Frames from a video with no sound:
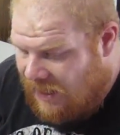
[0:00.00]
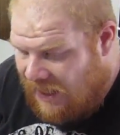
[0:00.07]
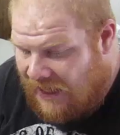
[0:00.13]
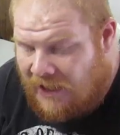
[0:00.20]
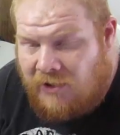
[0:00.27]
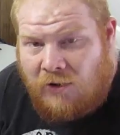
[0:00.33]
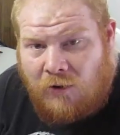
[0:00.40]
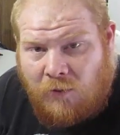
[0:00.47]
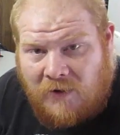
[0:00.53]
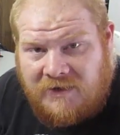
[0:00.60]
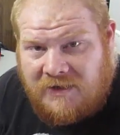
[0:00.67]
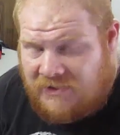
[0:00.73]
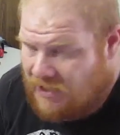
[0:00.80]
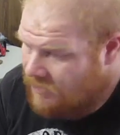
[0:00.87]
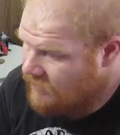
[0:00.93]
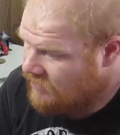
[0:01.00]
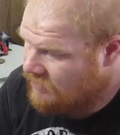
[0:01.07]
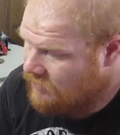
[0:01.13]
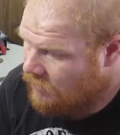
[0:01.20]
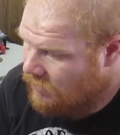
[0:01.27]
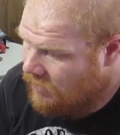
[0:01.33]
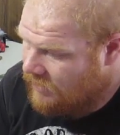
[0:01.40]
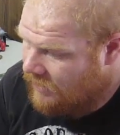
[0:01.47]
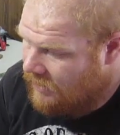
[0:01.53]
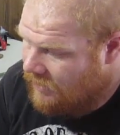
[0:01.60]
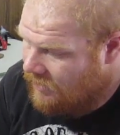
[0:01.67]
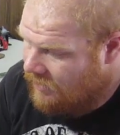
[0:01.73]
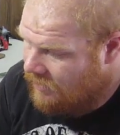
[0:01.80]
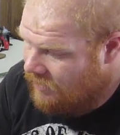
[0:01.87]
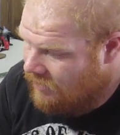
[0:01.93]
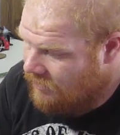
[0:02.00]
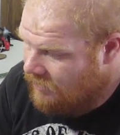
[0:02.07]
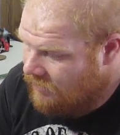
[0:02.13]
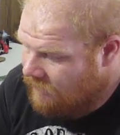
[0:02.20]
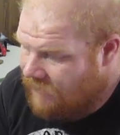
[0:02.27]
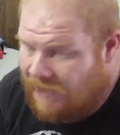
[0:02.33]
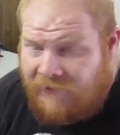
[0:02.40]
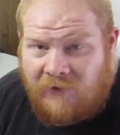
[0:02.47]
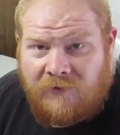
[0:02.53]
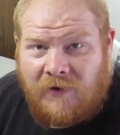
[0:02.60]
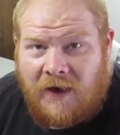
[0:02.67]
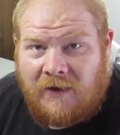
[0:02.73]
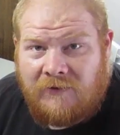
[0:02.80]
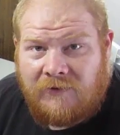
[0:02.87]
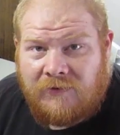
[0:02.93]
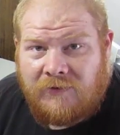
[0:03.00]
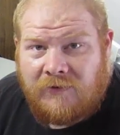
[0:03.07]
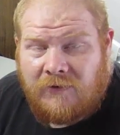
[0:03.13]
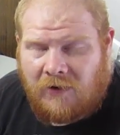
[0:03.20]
handle once it's on the sword in 505,